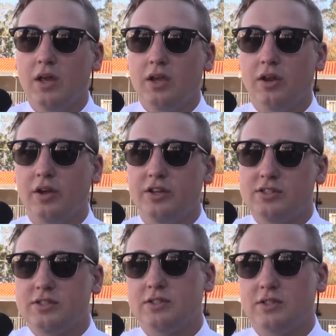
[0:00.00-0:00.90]
you know, he
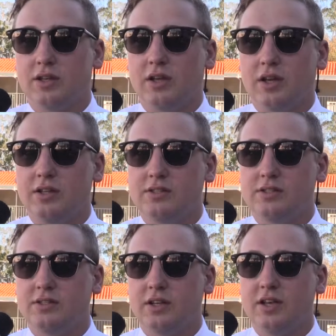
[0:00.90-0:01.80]

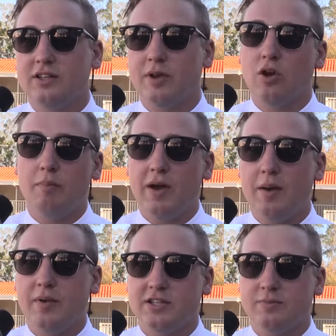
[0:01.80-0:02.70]
hasn't been going
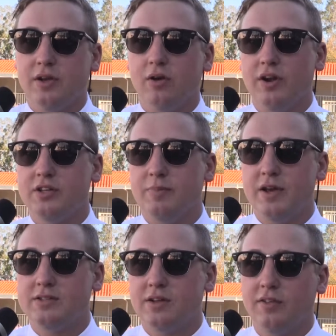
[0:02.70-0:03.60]
bad, but he hasn't been going at his best.